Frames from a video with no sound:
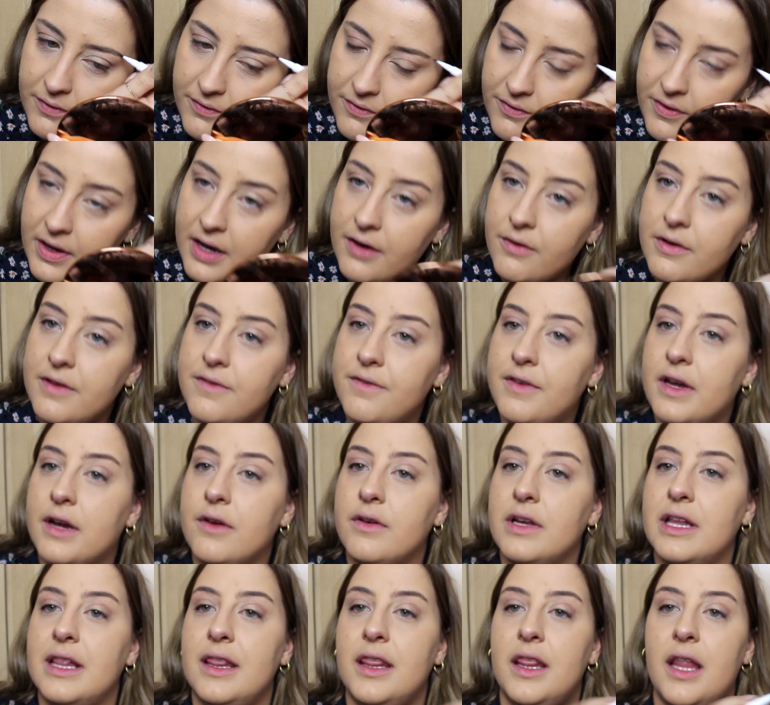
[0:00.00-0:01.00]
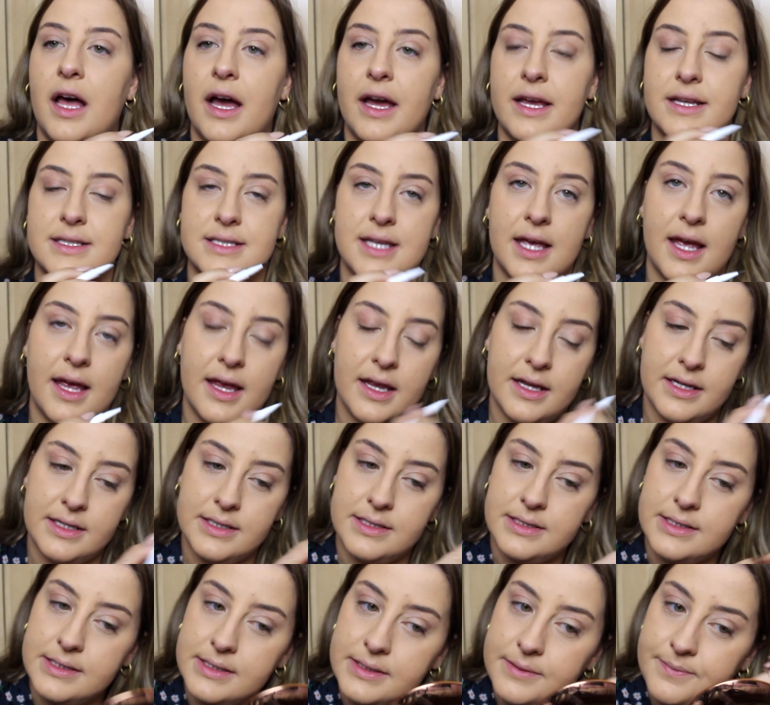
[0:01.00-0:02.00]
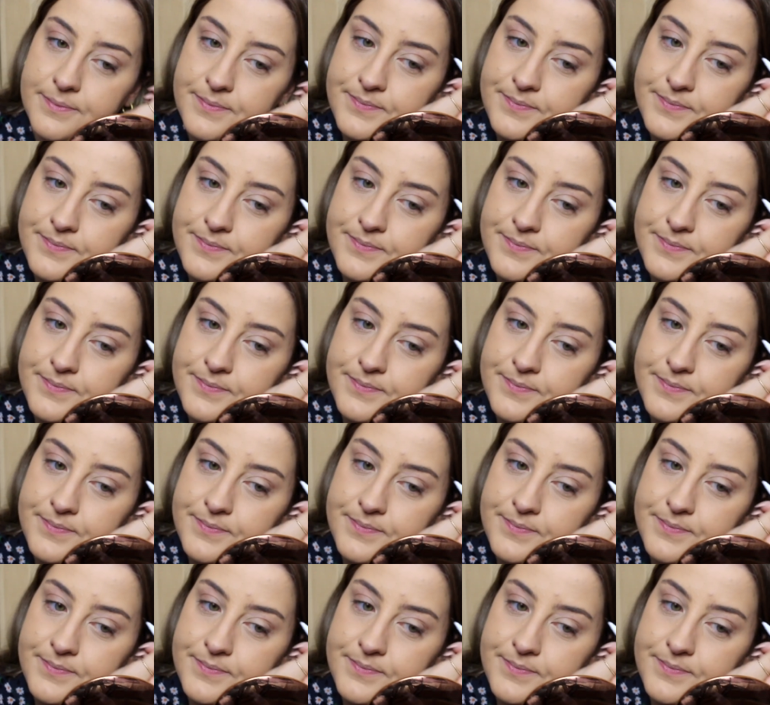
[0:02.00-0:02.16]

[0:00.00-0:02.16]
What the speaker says: very, very light hand